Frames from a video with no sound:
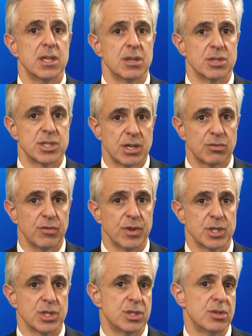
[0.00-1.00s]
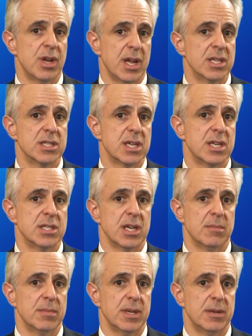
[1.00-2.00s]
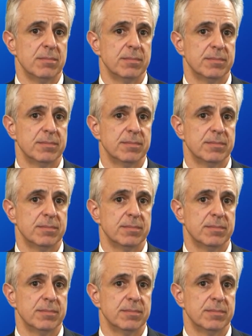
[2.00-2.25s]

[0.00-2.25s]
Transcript: their central vision due to end-stage AMD.